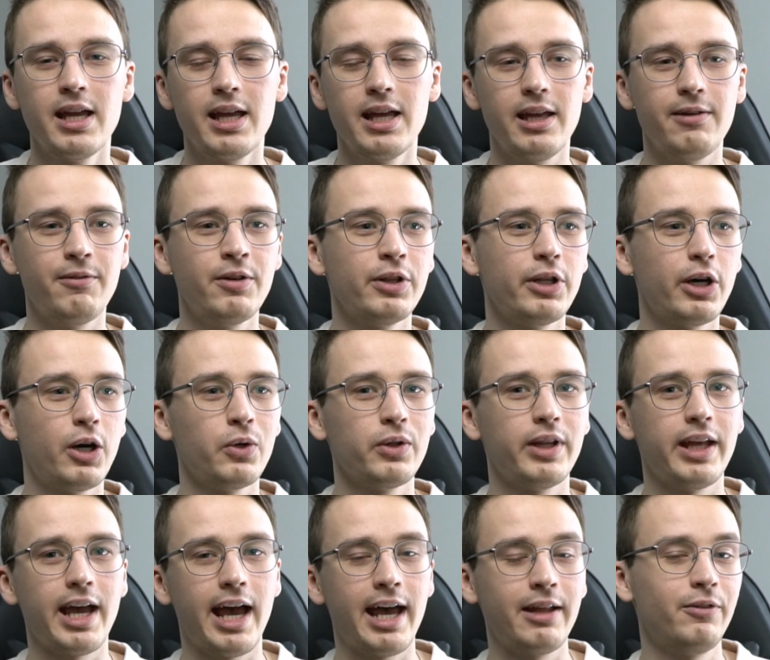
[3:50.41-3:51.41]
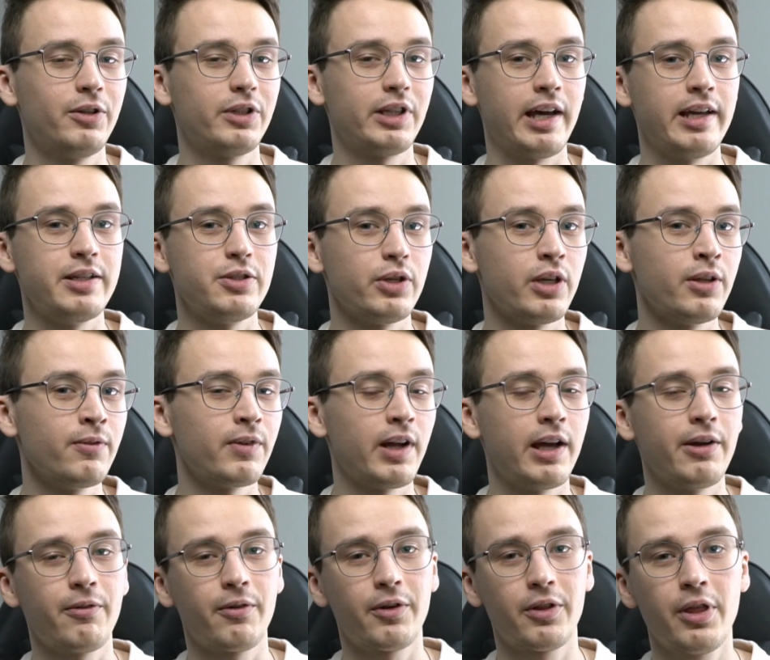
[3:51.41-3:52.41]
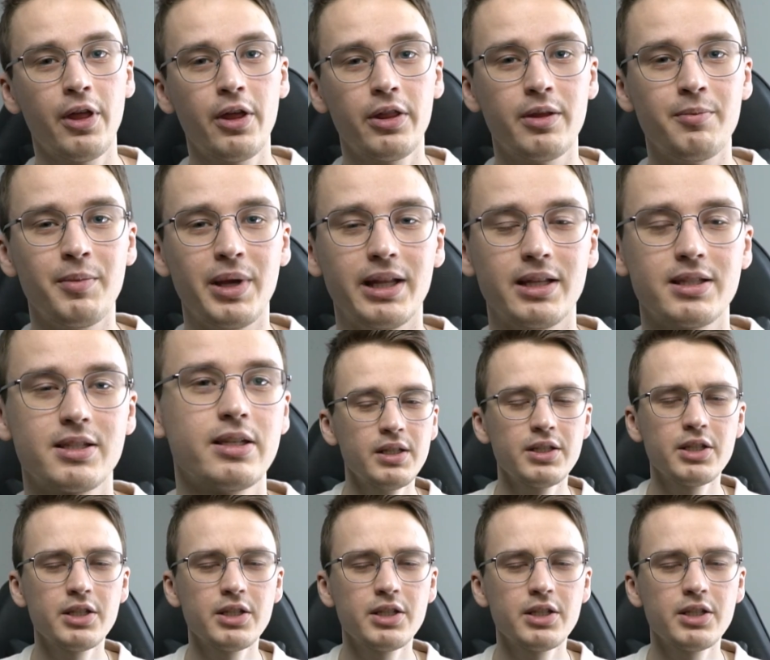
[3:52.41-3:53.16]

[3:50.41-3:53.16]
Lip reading: even though they advertise you can fly for 30 minutes.